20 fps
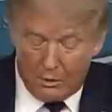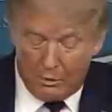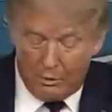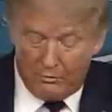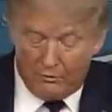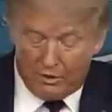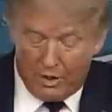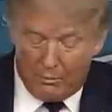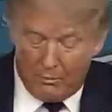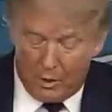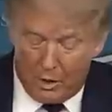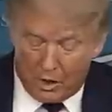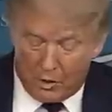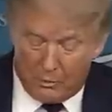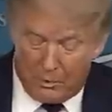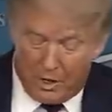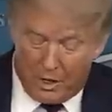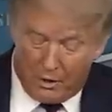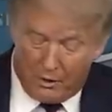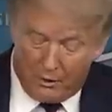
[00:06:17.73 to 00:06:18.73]
We've done
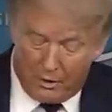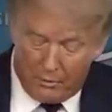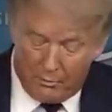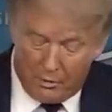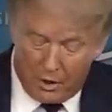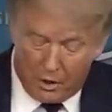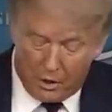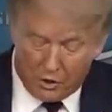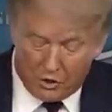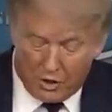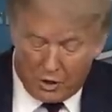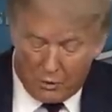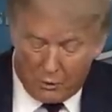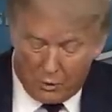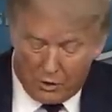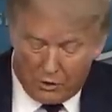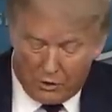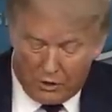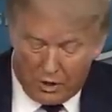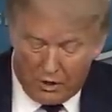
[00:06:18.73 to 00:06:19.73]
much better than most, and with